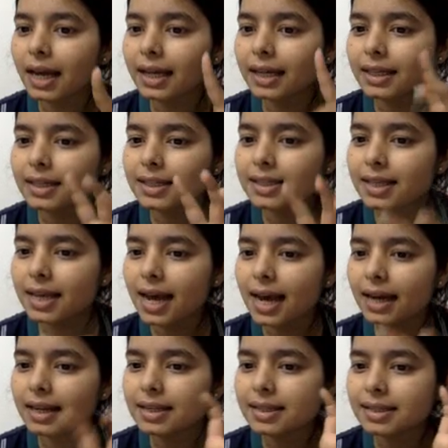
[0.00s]
it is there
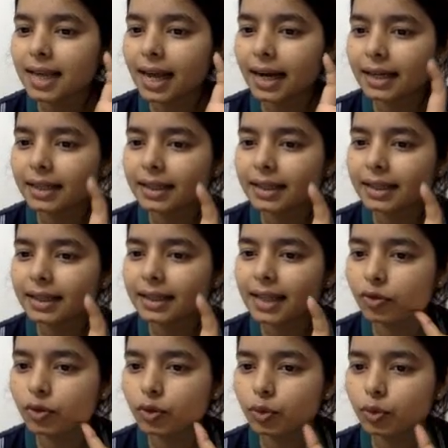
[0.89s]
inside that
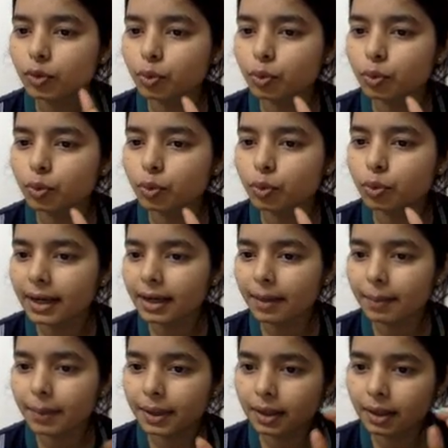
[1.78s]
fruit
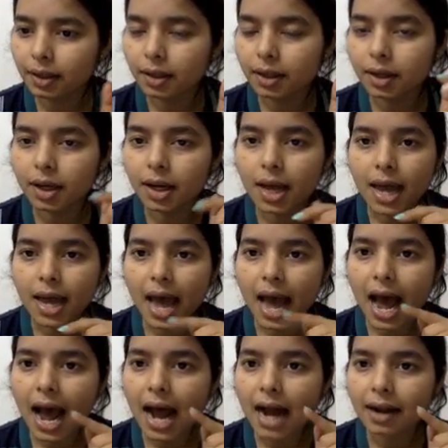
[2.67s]
variable,
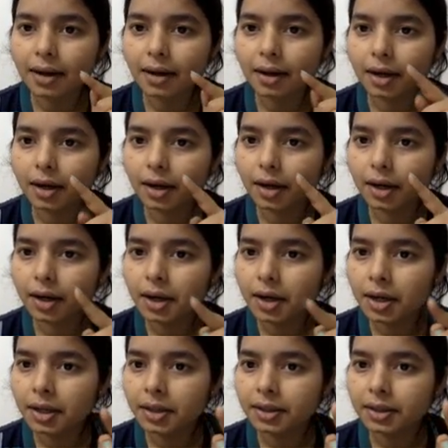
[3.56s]
and
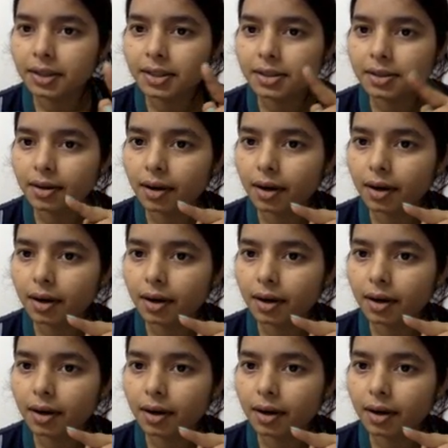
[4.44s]
this